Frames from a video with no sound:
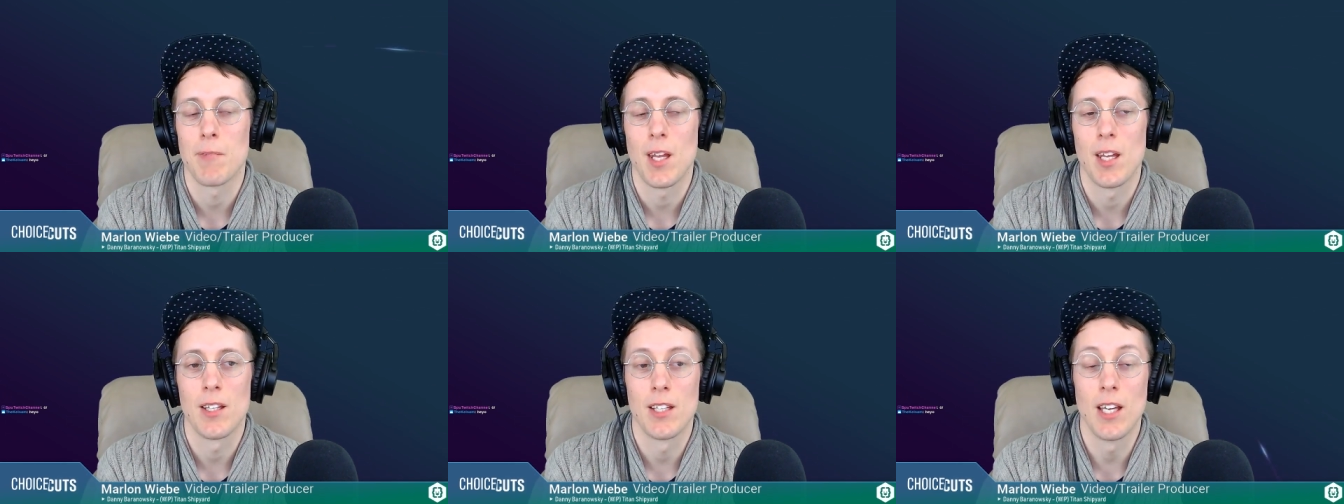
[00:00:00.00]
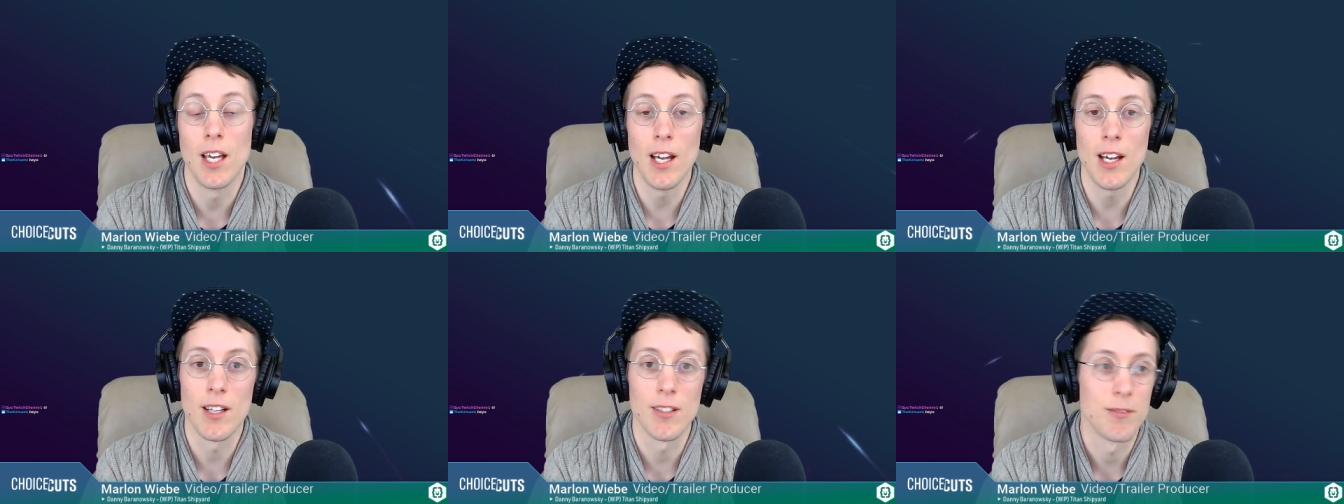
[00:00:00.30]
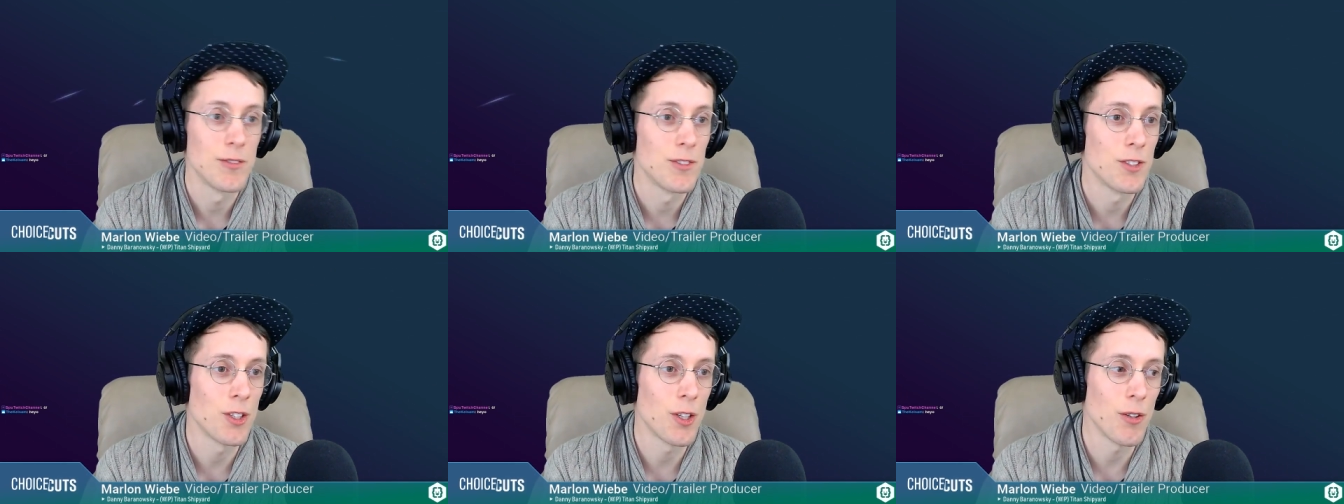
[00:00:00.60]
Yeah,
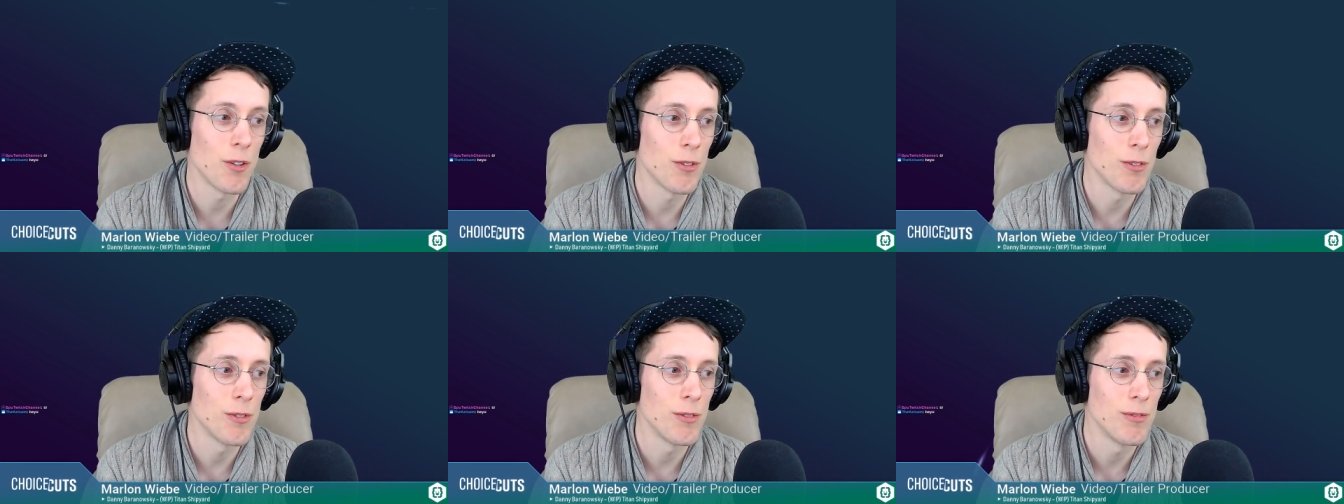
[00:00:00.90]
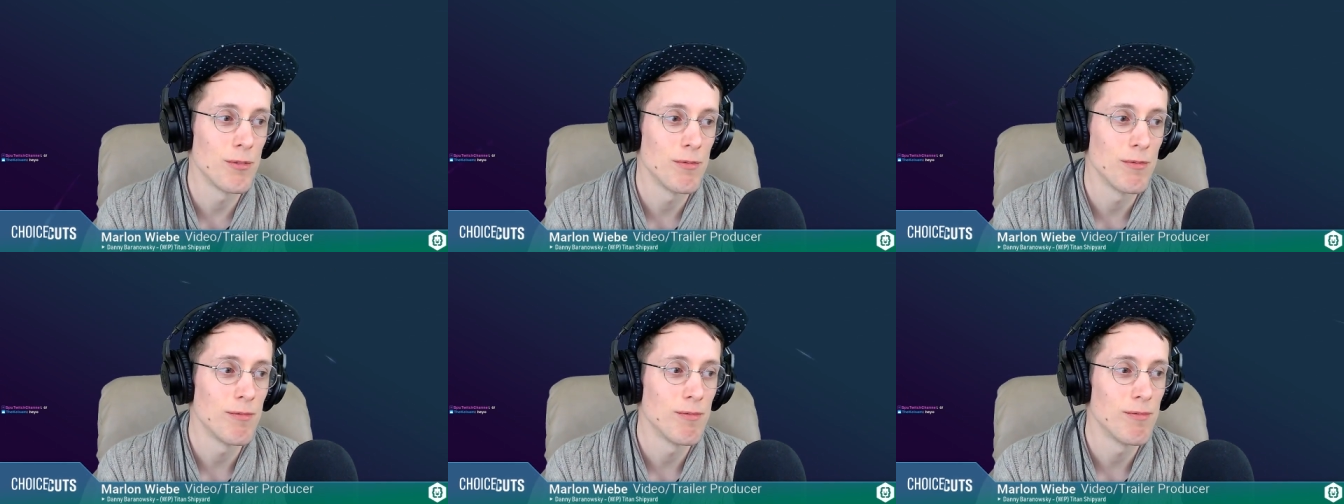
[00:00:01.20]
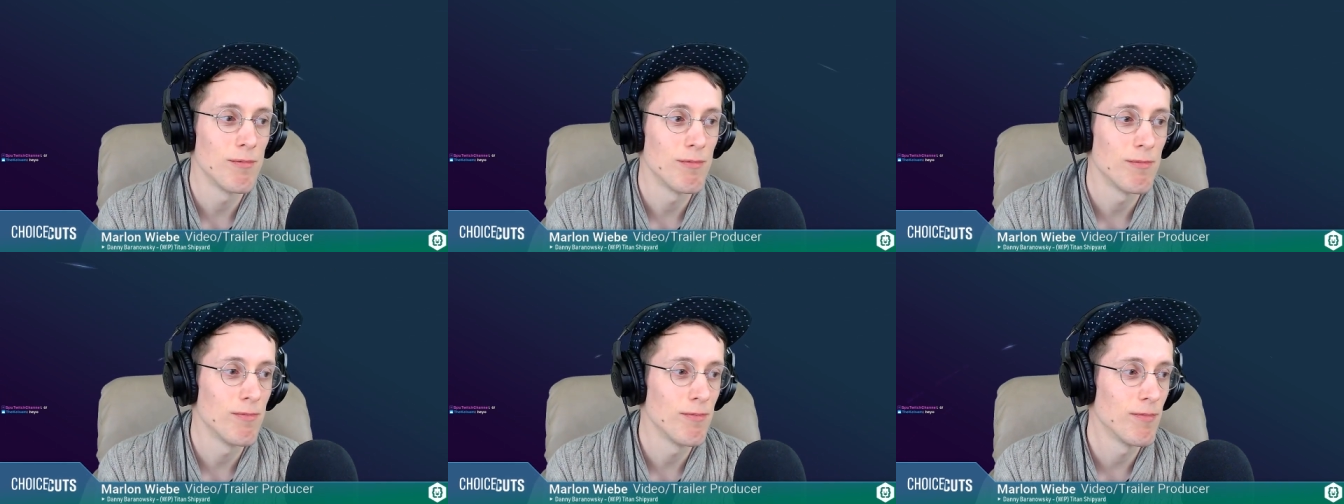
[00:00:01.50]
so
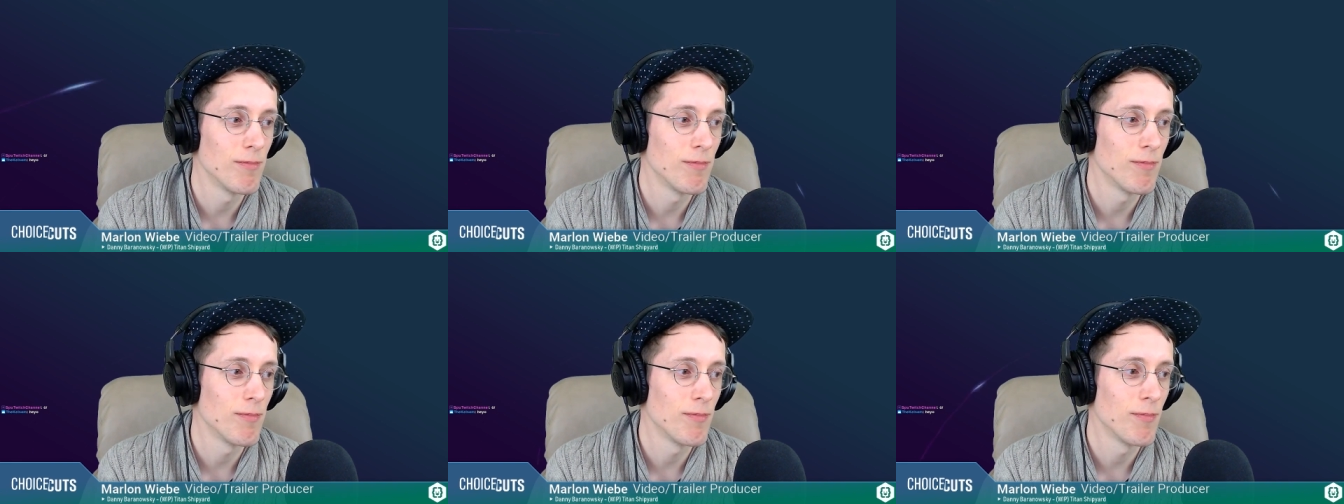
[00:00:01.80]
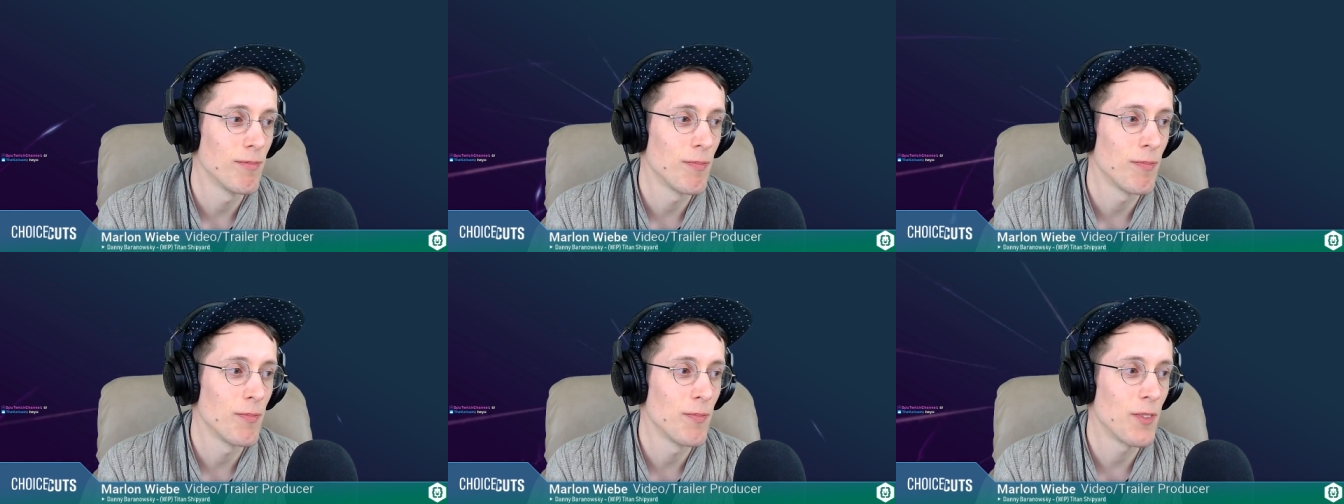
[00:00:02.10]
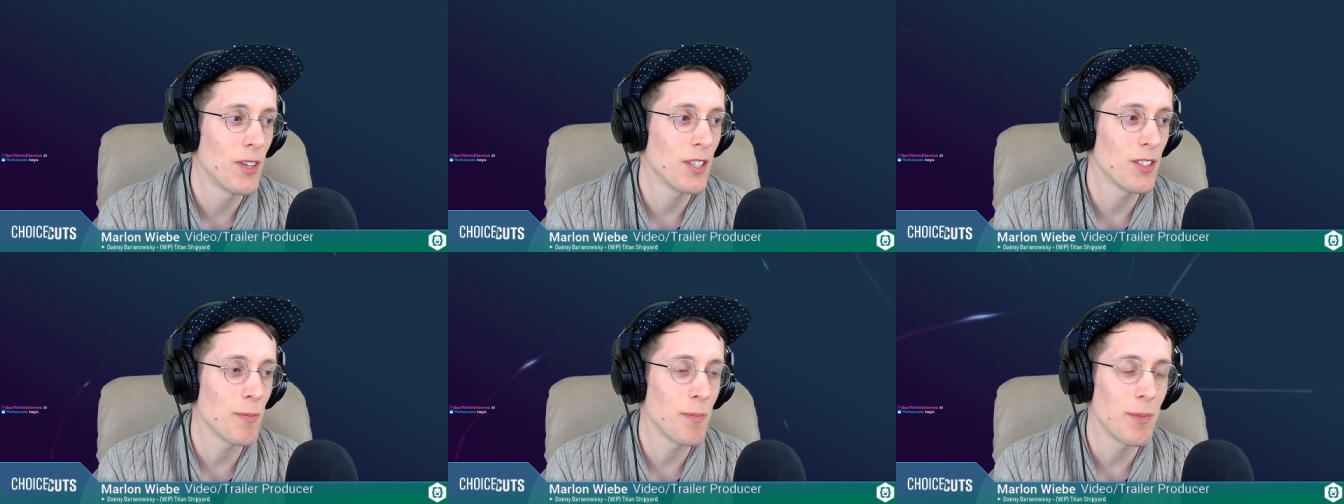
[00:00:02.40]

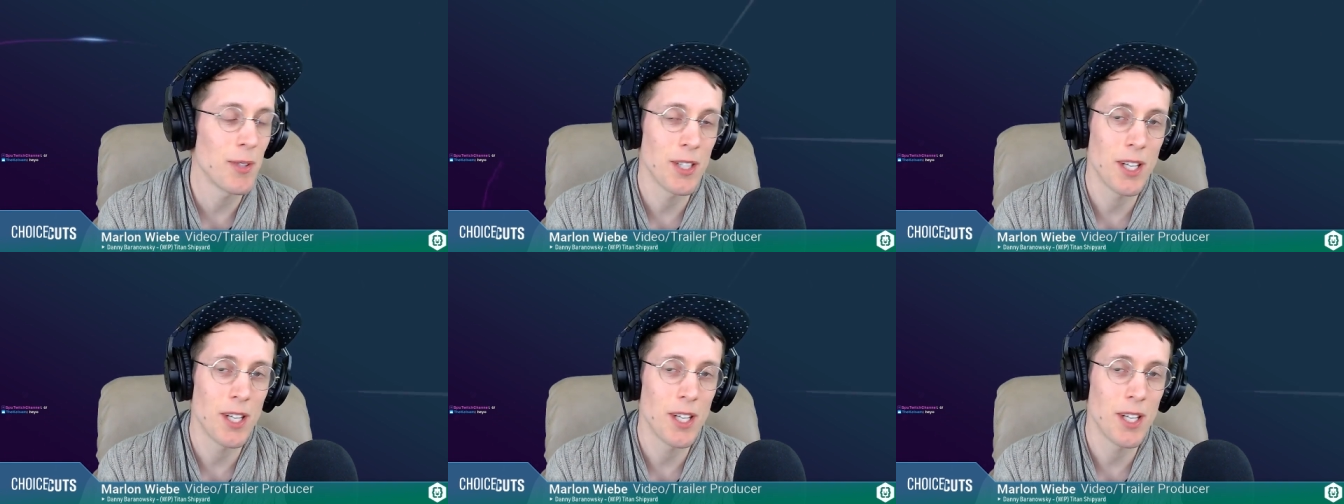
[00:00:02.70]
things have been